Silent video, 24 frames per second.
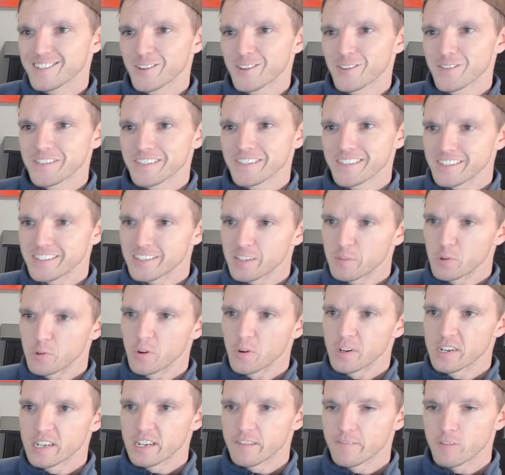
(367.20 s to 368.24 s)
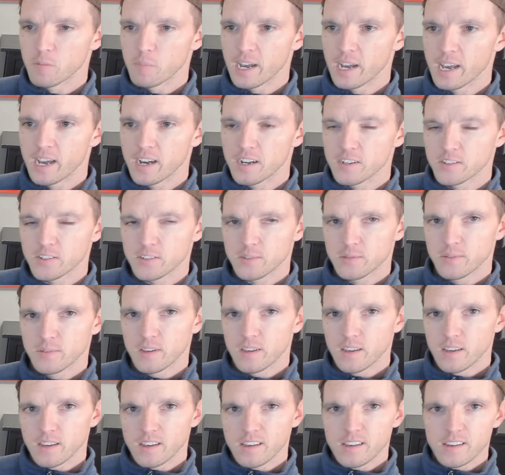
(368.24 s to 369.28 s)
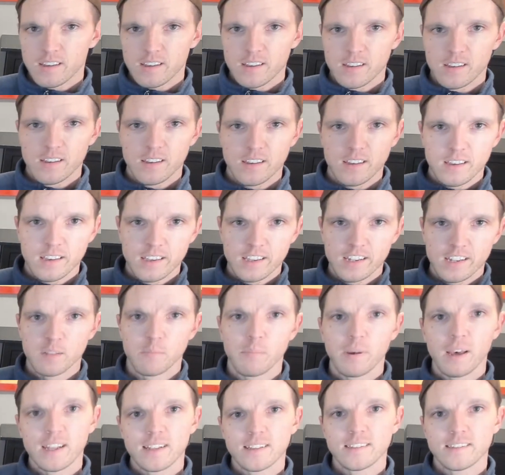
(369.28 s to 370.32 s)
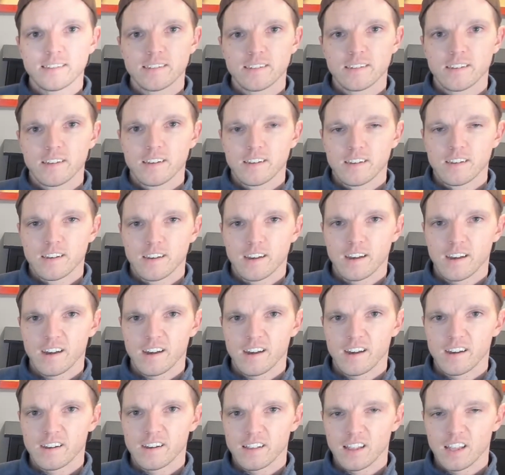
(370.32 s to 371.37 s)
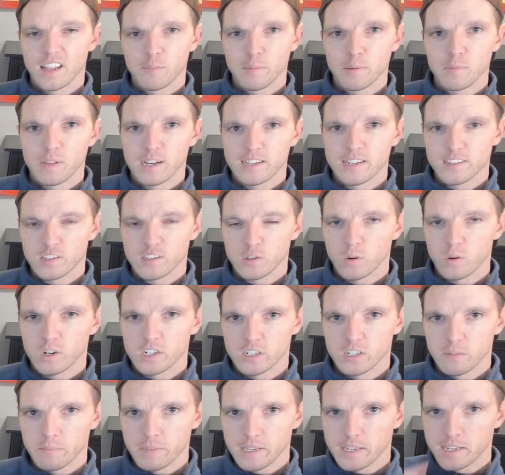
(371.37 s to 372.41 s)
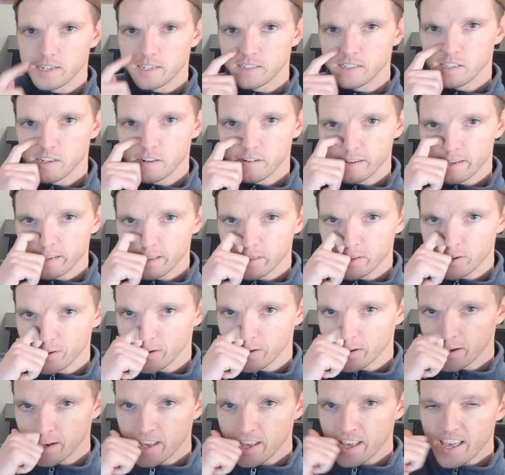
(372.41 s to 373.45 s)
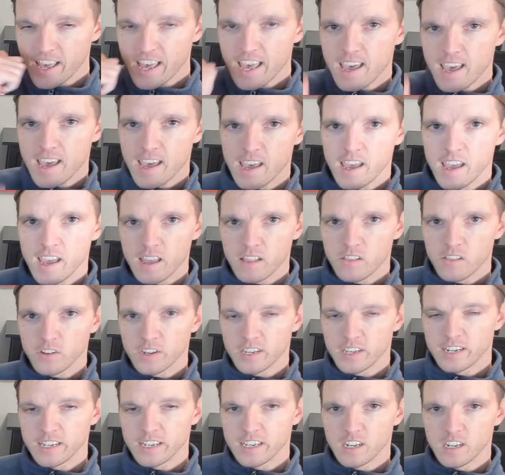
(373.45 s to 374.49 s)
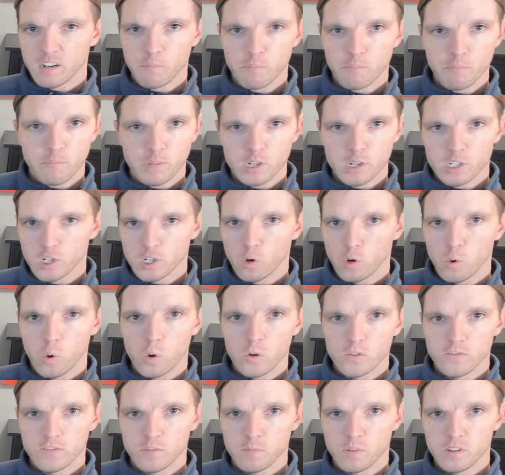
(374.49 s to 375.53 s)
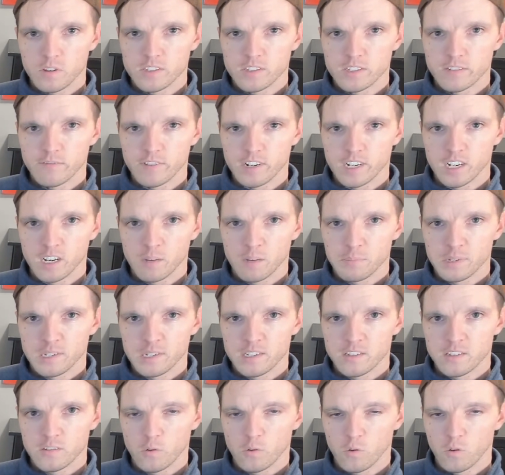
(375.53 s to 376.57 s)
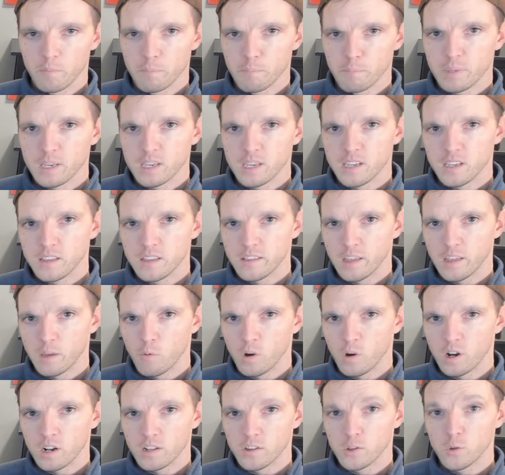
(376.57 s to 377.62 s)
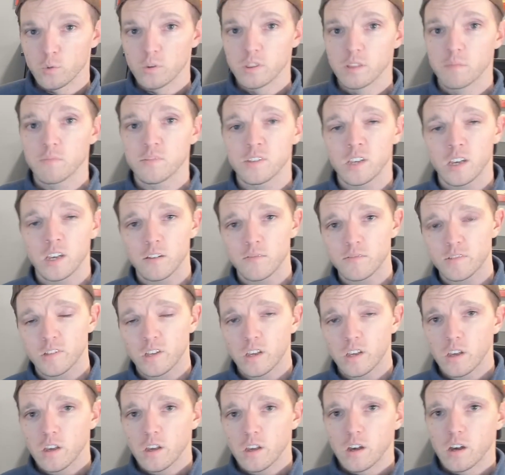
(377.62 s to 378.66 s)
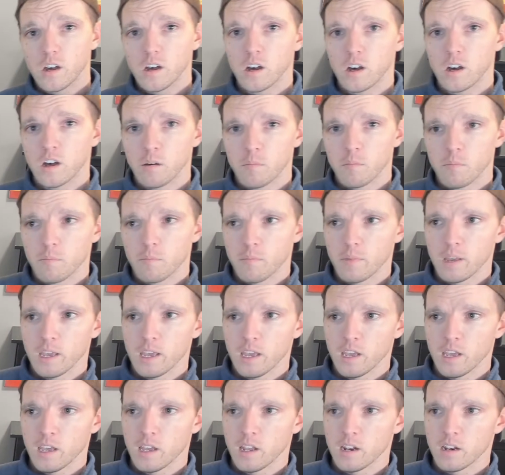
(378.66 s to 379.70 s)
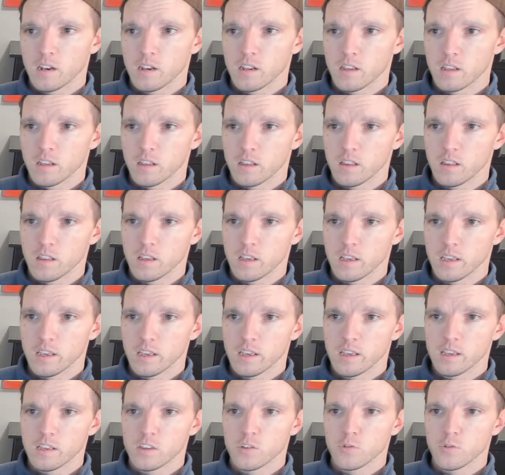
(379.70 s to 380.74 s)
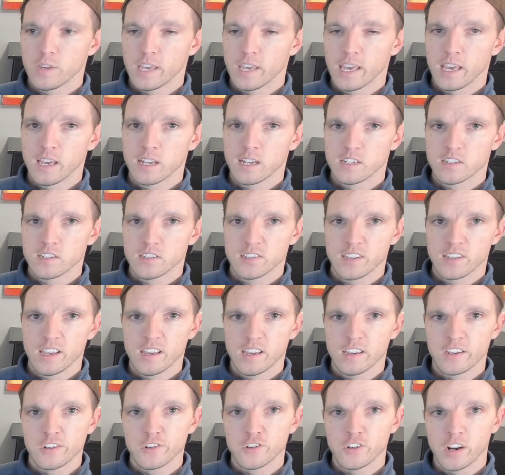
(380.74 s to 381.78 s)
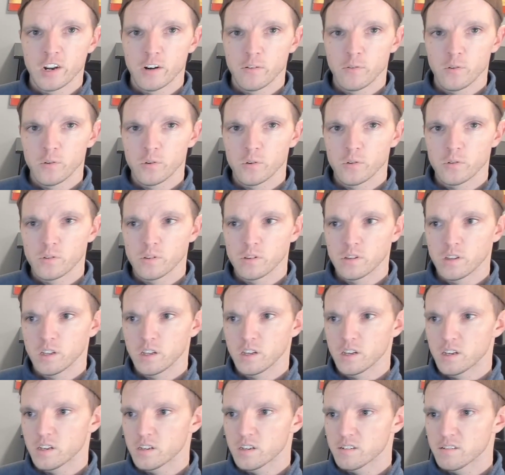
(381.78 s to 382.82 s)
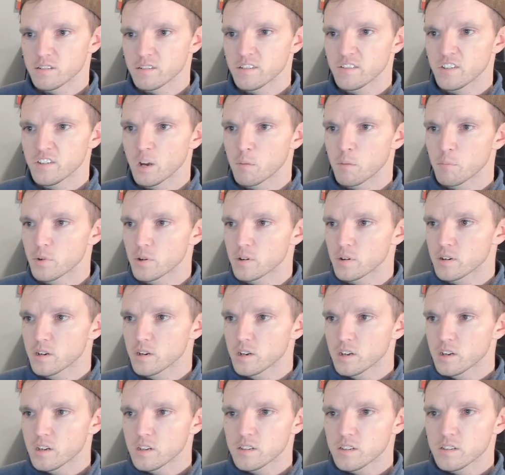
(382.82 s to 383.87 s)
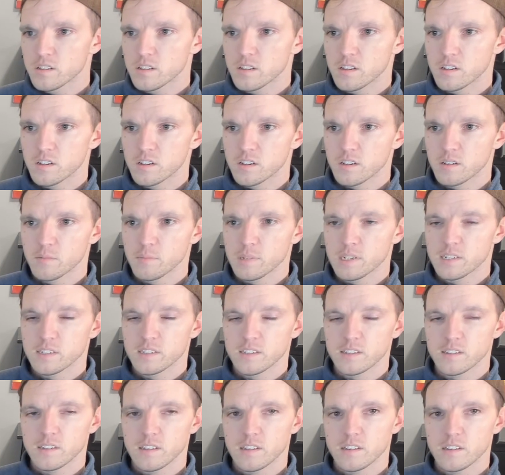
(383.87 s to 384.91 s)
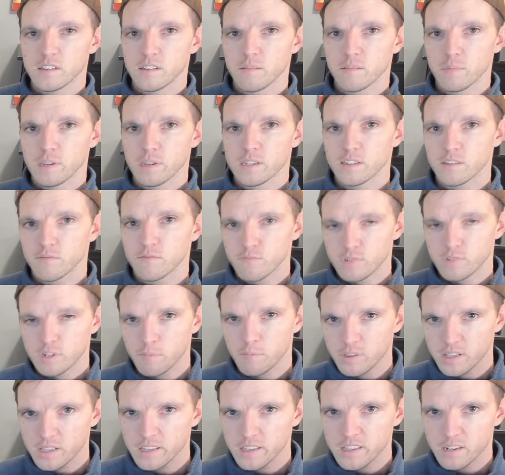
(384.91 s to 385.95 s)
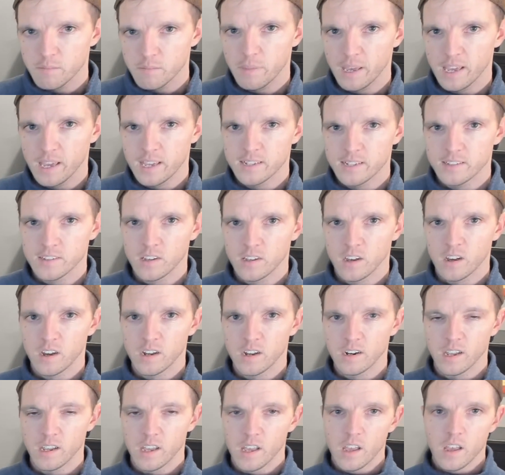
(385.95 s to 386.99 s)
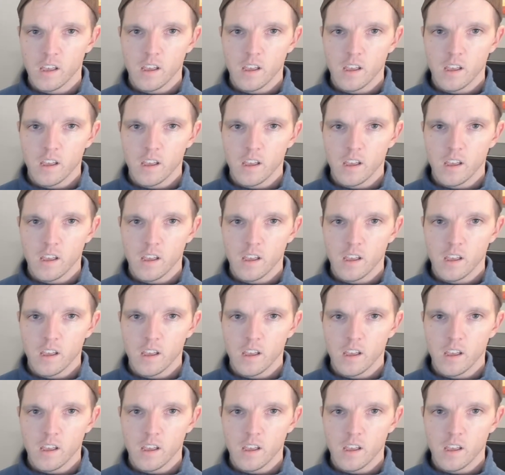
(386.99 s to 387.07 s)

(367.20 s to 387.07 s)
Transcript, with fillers: solar system do I need for my house? It depends. Uh, a lot of people ask this question because they're either a, looking to get a bunch of quotes from all these different companies, or B, they want to do it themselves. Um, and it, you can just say a general uh, number uh, because it, it's because it completely depends on